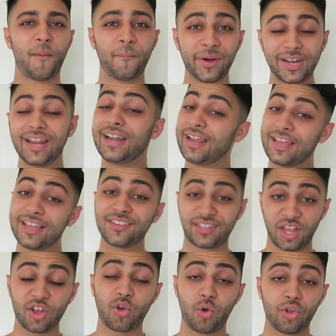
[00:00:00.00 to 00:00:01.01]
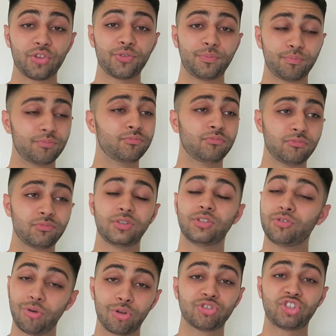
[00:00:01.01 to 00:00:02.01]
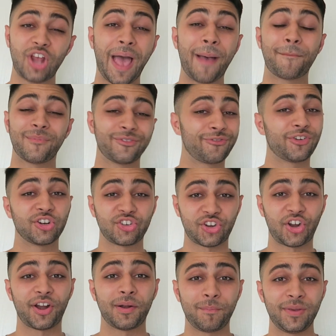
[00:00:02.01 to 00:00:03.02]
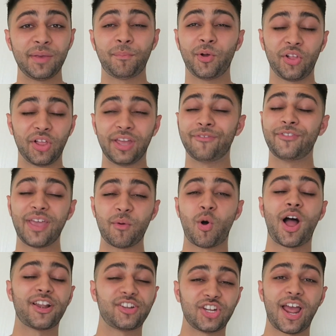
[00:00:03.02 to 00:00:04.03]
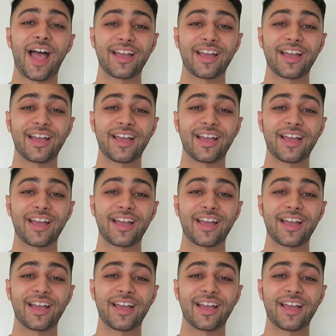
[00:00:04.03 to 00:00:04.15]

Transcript: But it is a gold gem for certain people if they watch it.